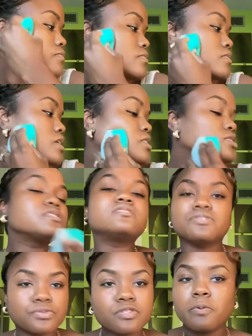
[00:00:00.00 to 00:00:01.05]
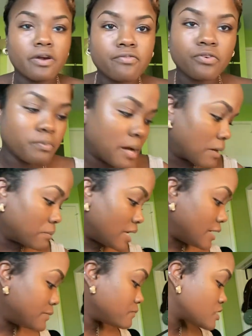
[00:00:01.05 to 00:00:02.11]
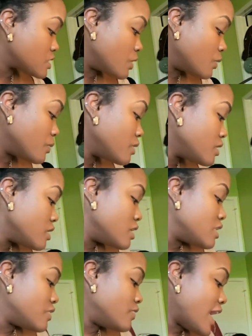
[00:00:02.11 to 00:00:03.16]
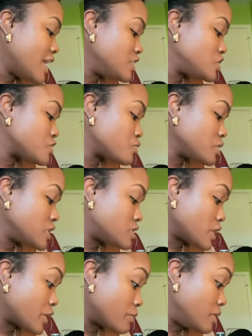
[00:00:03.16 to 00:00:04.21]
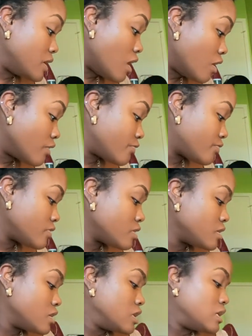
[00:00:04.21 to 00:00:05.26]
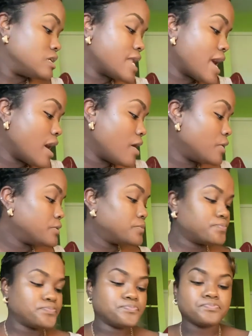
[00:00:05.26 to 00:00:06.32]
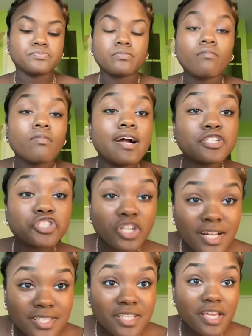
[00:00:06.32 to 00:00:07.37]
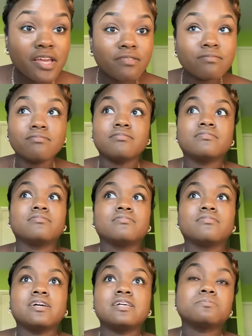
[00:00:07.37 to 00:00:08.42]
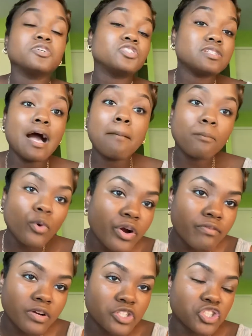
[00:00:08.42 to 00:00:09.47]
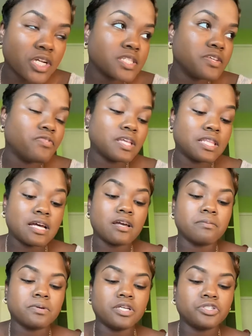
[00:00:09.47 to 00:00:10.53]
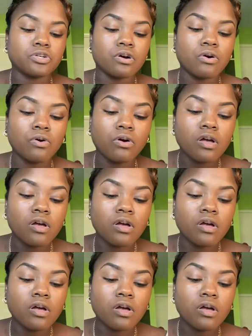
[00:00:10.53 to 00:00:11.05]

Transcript: it's just disrespectful, bottom line. So that just really turned me off. Now, Ashanti, as much as I'm more of an Ashanti fan than I am Keisha Cole,